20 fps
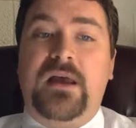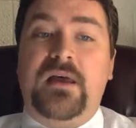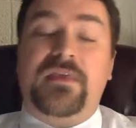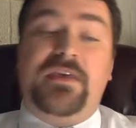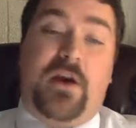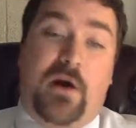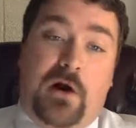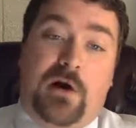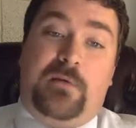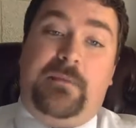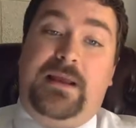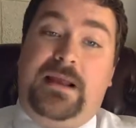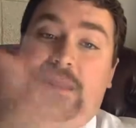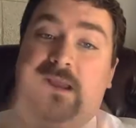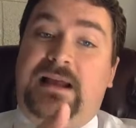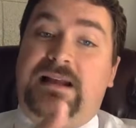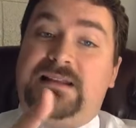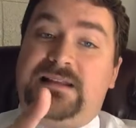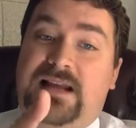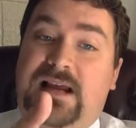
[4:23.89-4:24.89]
The army
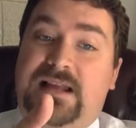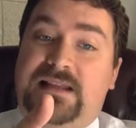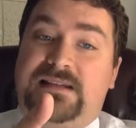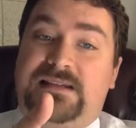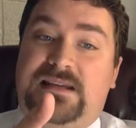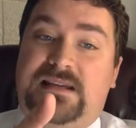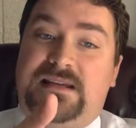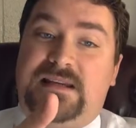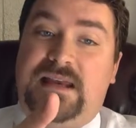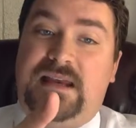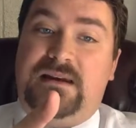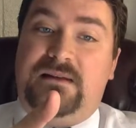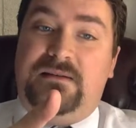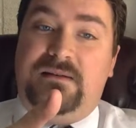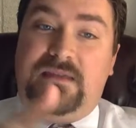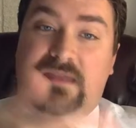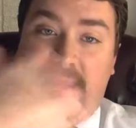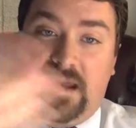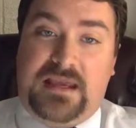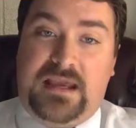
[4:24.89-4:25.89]
likes
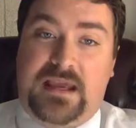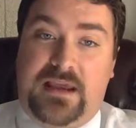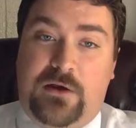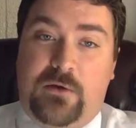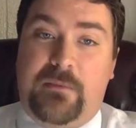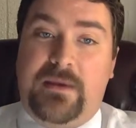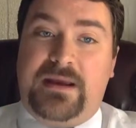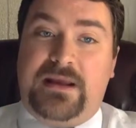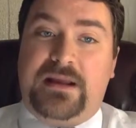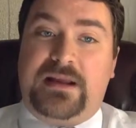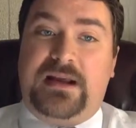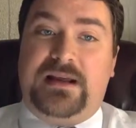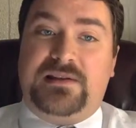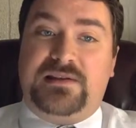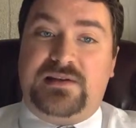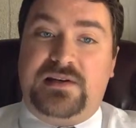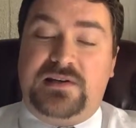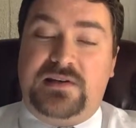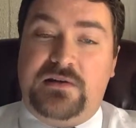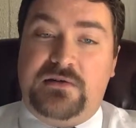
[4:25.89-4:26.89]
Constantine, thinking he'll make a
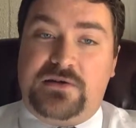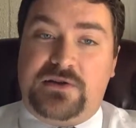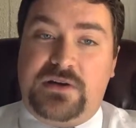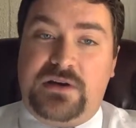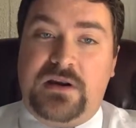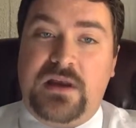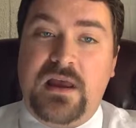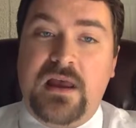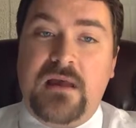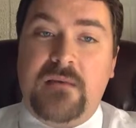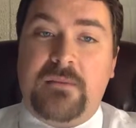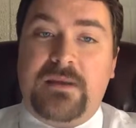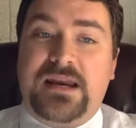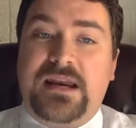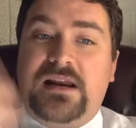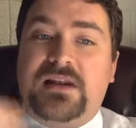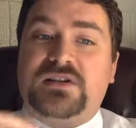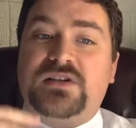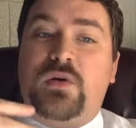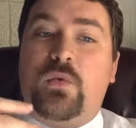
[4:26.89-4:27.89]
constitution, but
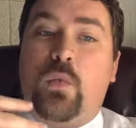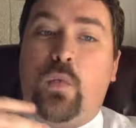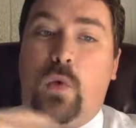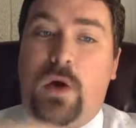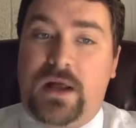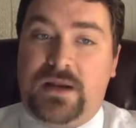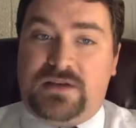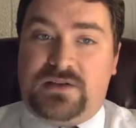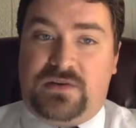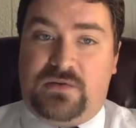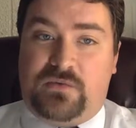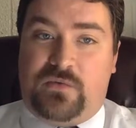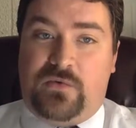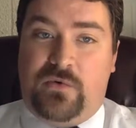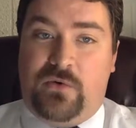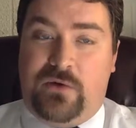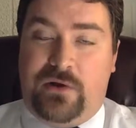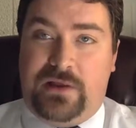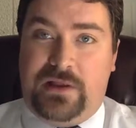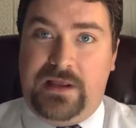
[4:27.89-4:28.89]
he doesn't want to
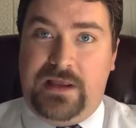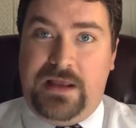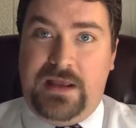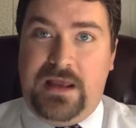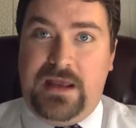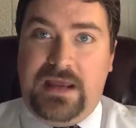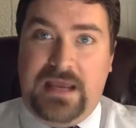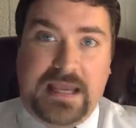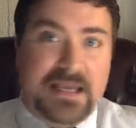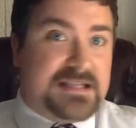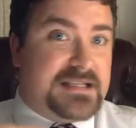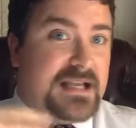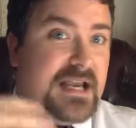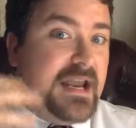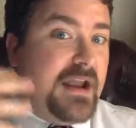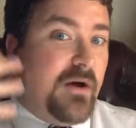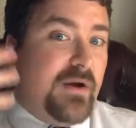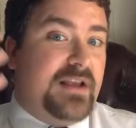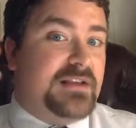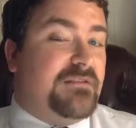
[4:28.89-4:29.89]
rule. He's
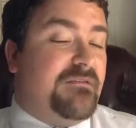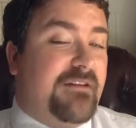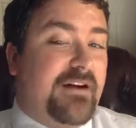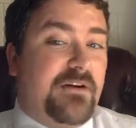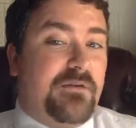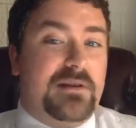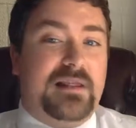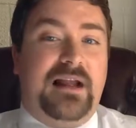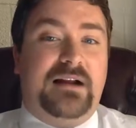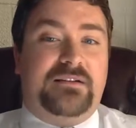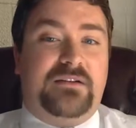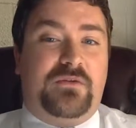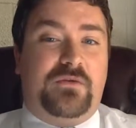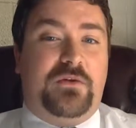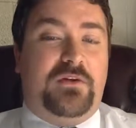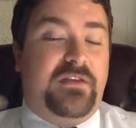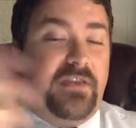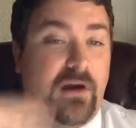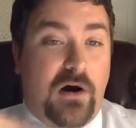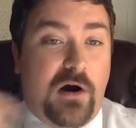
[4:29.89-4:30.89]
a very reluctant
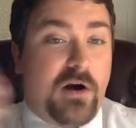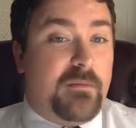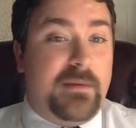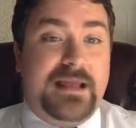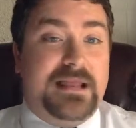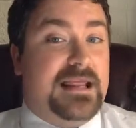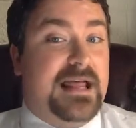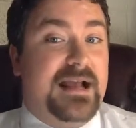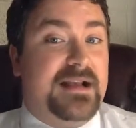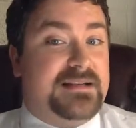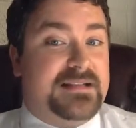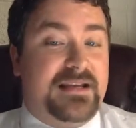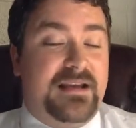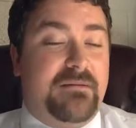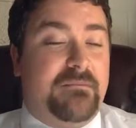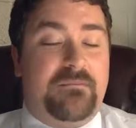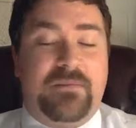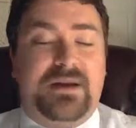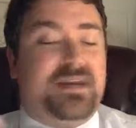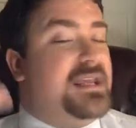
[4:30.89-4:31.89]
ruler. The army likes
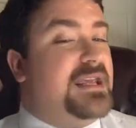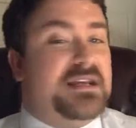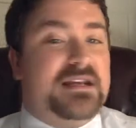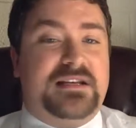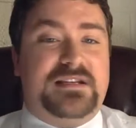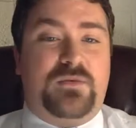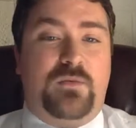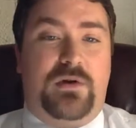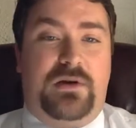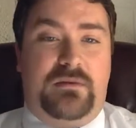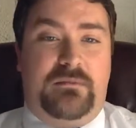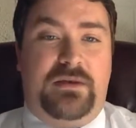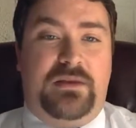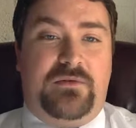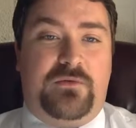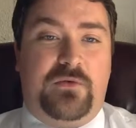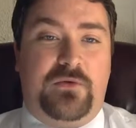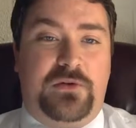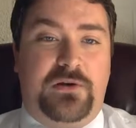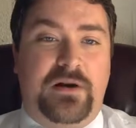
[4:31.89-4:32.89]
him, but he doesn't want to be
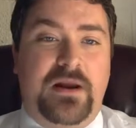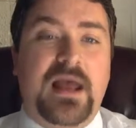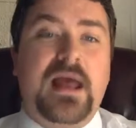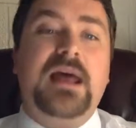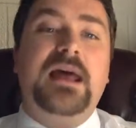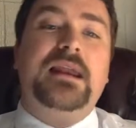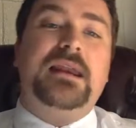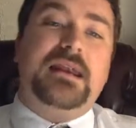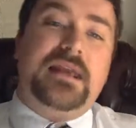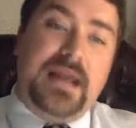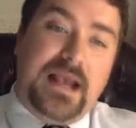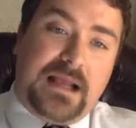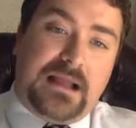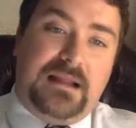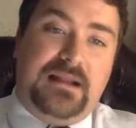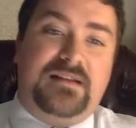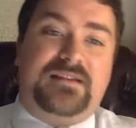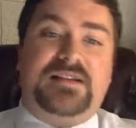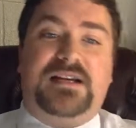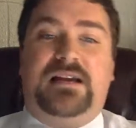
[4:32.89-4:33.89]
the ruler.
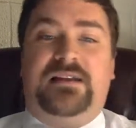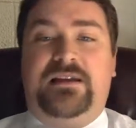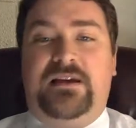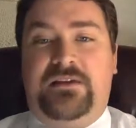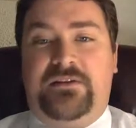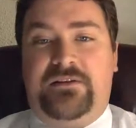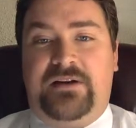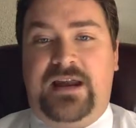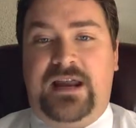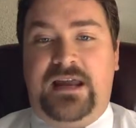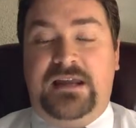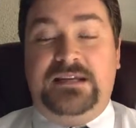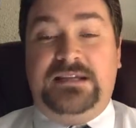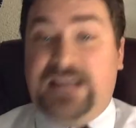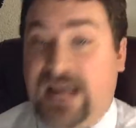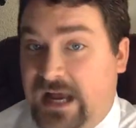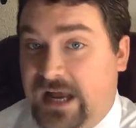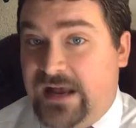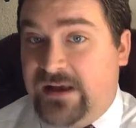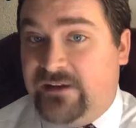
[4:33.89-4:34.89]
Nicholas, on the other hand,
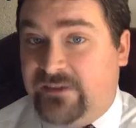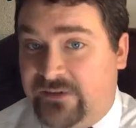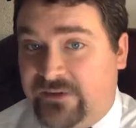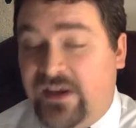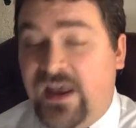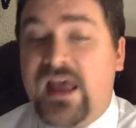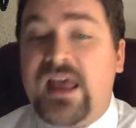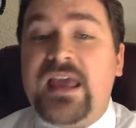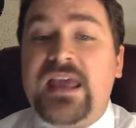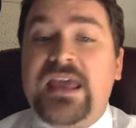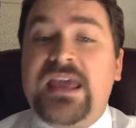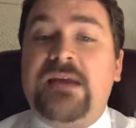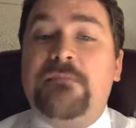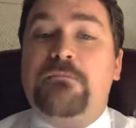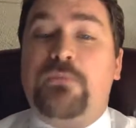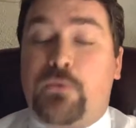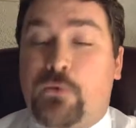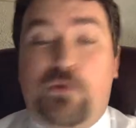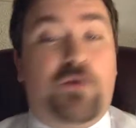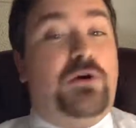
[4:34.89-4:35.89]
does. He
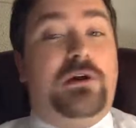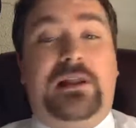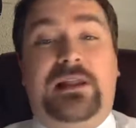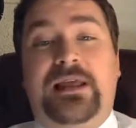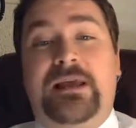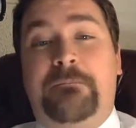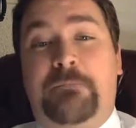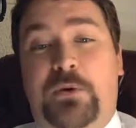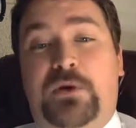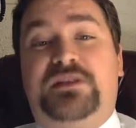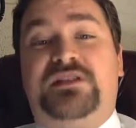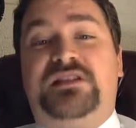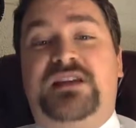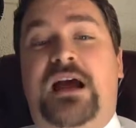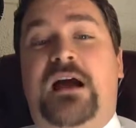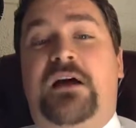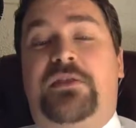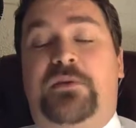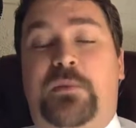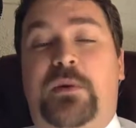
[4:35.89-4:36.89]
brutally puts
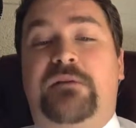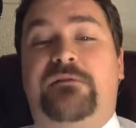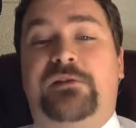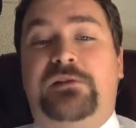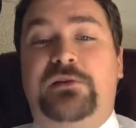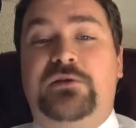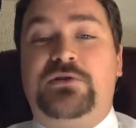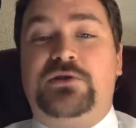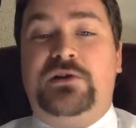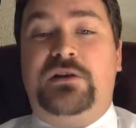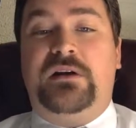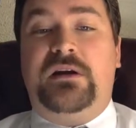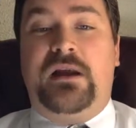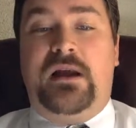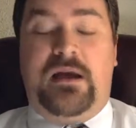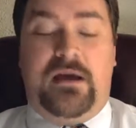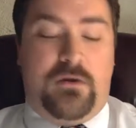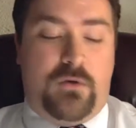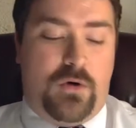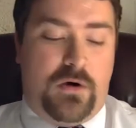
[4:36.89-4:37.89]
down the revolution,
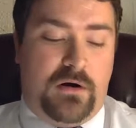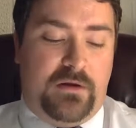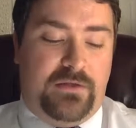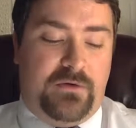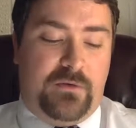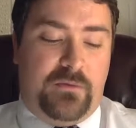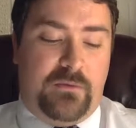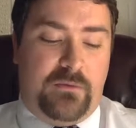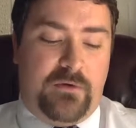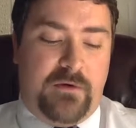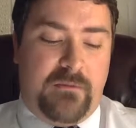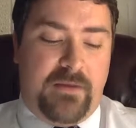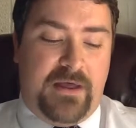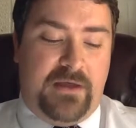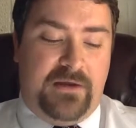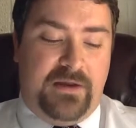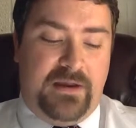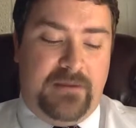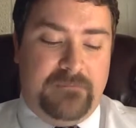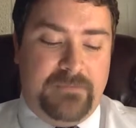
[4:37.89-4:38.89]
or the
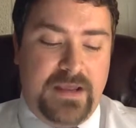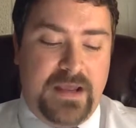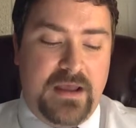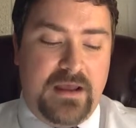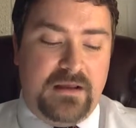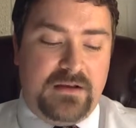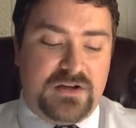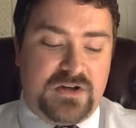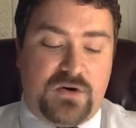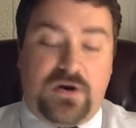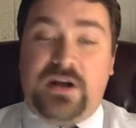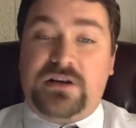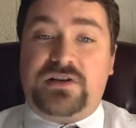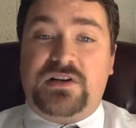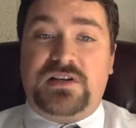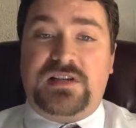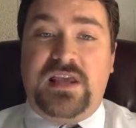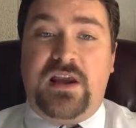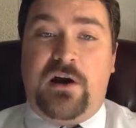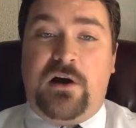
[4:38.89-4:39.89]
rebellion,
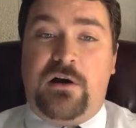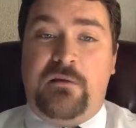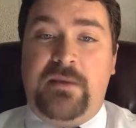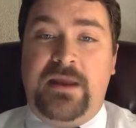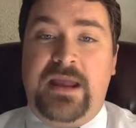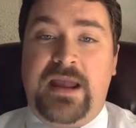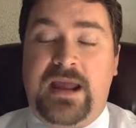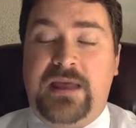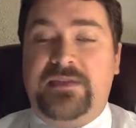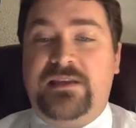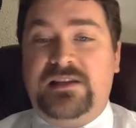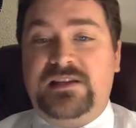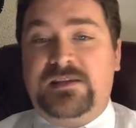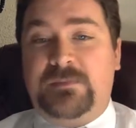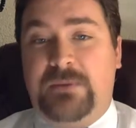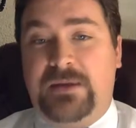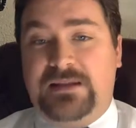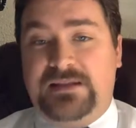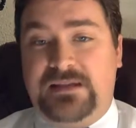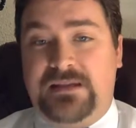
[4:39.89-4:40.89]
crushes the army, and then
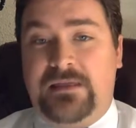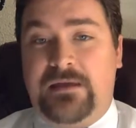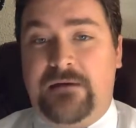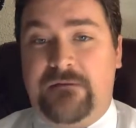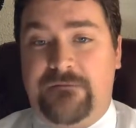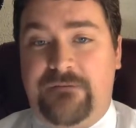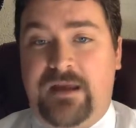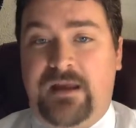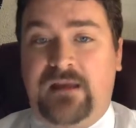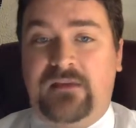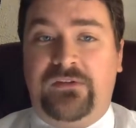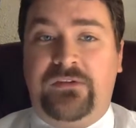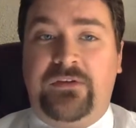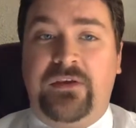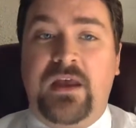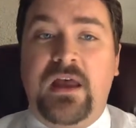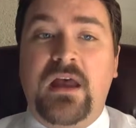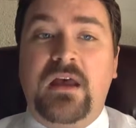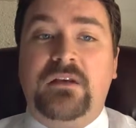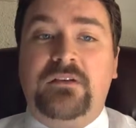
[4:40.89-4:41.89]
spits in their
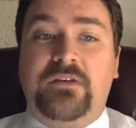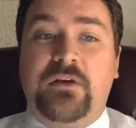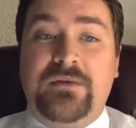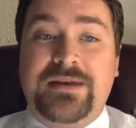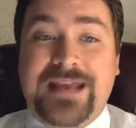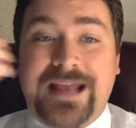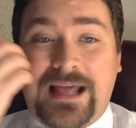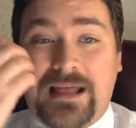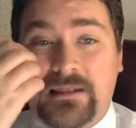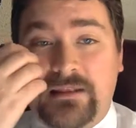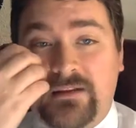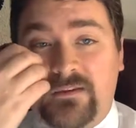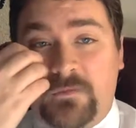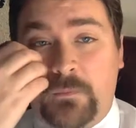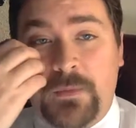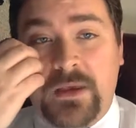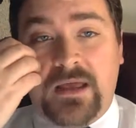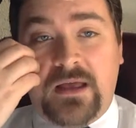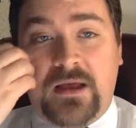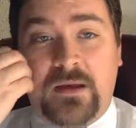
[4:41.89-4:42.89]
face. So
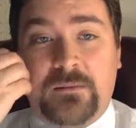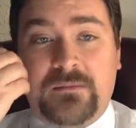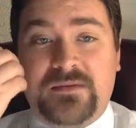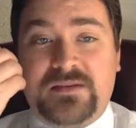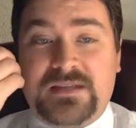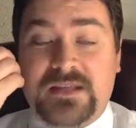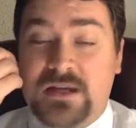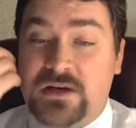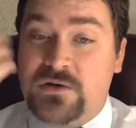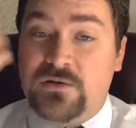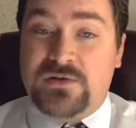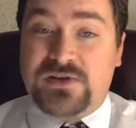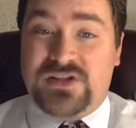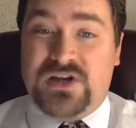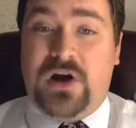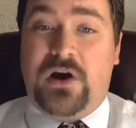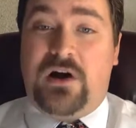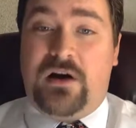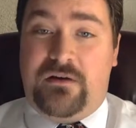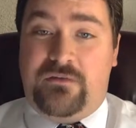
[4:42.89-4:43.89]
Nicholas becomes the new
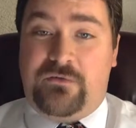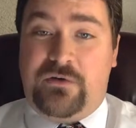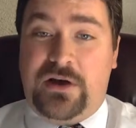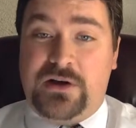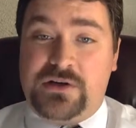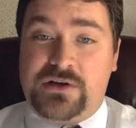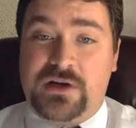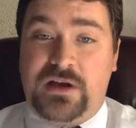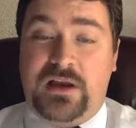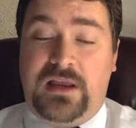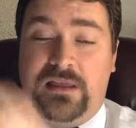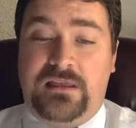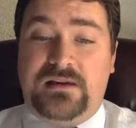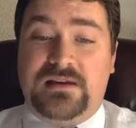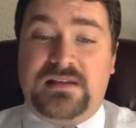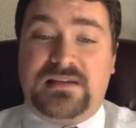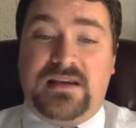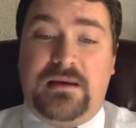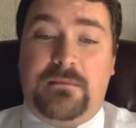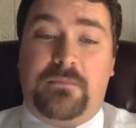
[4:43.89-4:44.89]
Tsar of Russia in the
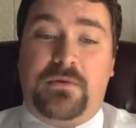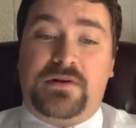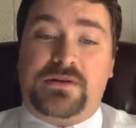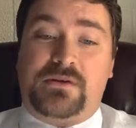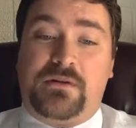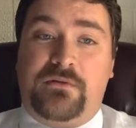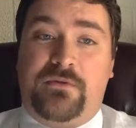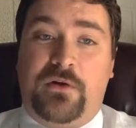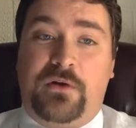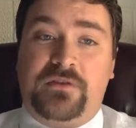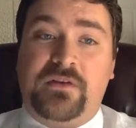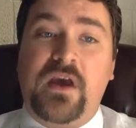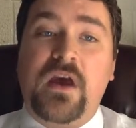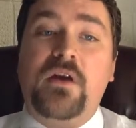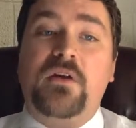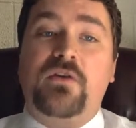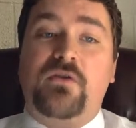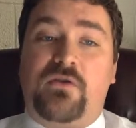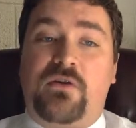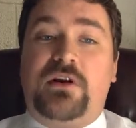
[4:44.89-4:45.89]
Decembrist revolt,
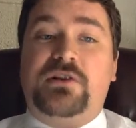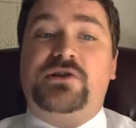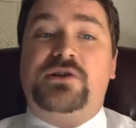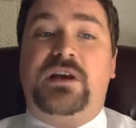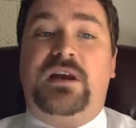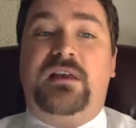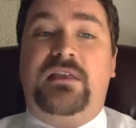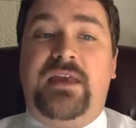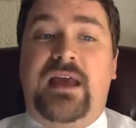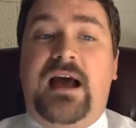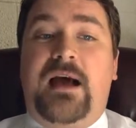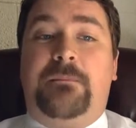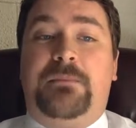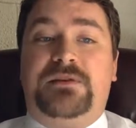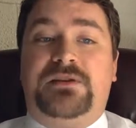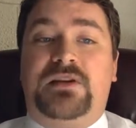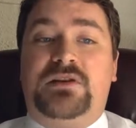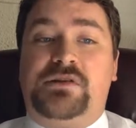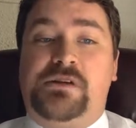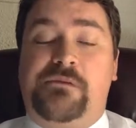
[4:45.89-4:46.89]
crushing the
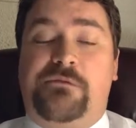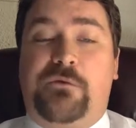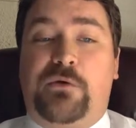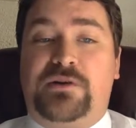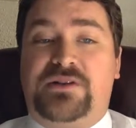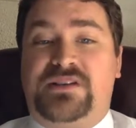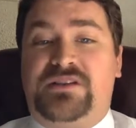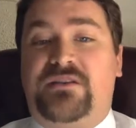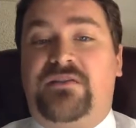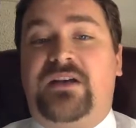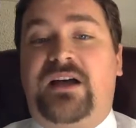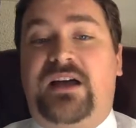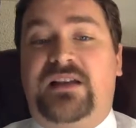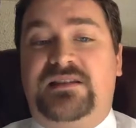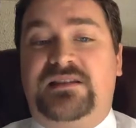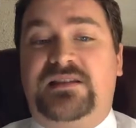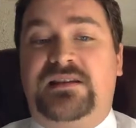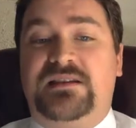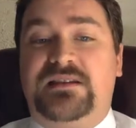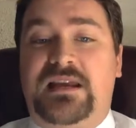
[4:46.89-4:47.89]
opposition forces of
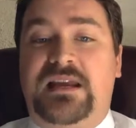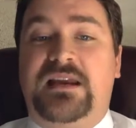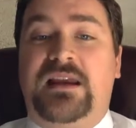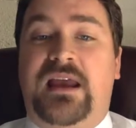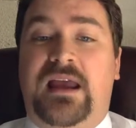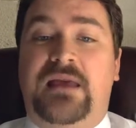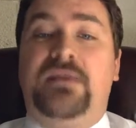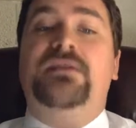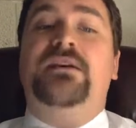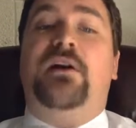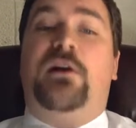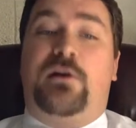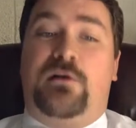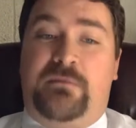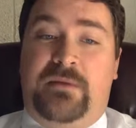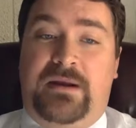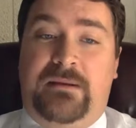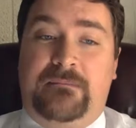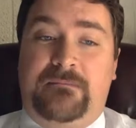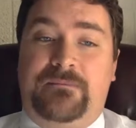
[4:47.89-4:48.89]
Constantine and the
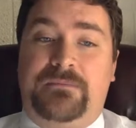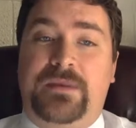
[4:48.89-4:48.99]
army.